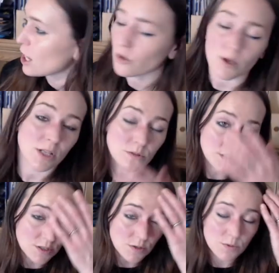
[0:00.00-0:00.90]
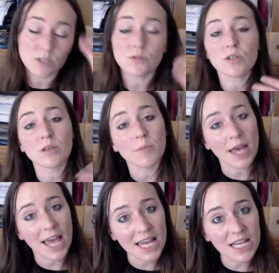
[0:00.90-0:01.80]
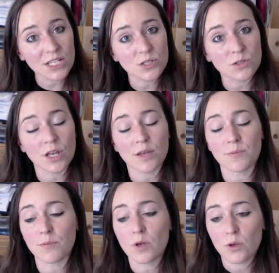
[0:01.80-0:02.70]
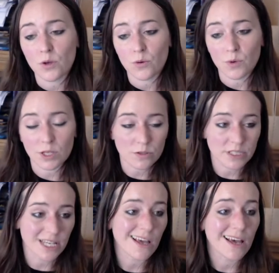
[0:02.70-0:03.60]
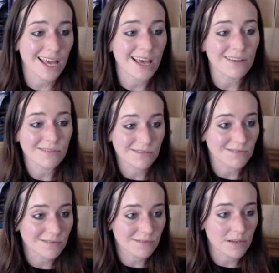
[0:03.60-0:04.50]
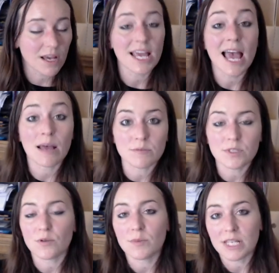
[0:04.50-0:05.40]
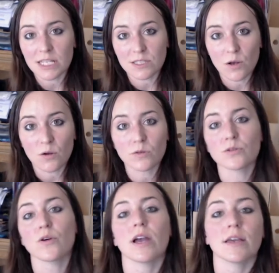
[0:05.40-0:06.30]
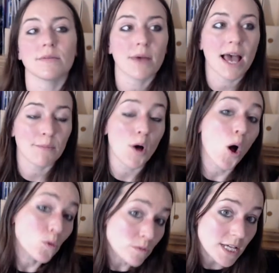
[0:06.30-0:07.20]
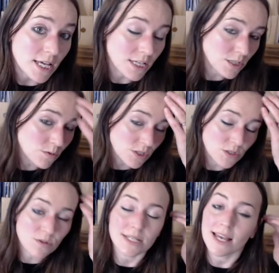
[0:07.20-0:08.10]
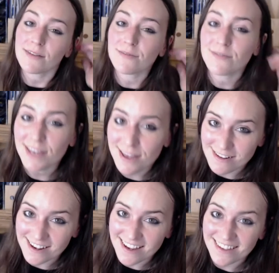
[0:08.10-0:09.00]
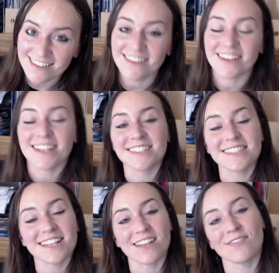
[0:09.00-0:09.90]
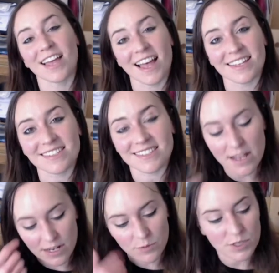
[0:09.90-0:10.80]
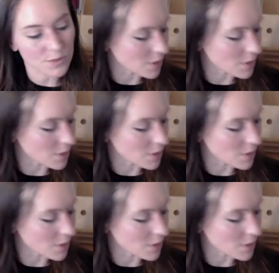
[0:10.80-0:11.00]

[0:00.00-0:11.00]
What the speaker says: Oh, and also that when you're talking about age, whether you're saying I am so many years old or I am older, you would use avere instead of essere, which